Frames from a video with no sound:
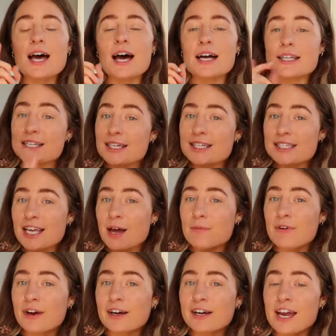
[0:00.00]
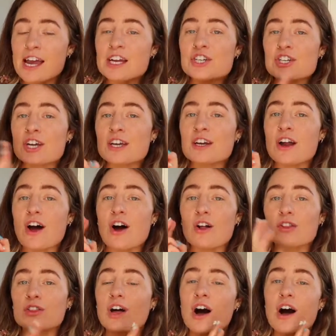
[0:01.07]
a T-step variation
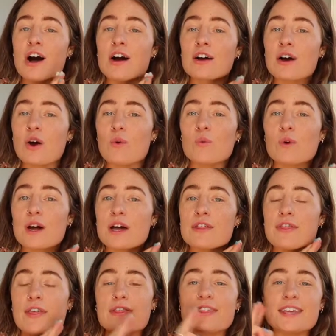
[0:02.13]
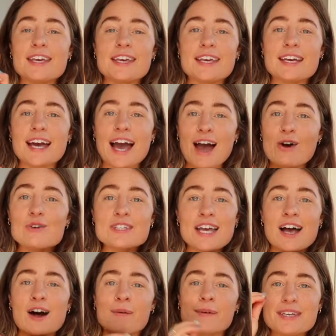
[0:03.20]
along with the
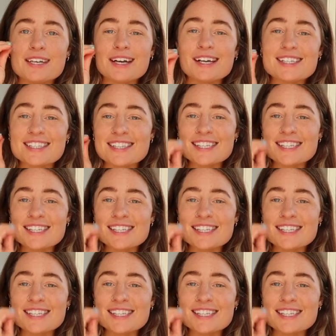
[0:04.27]
cowtail because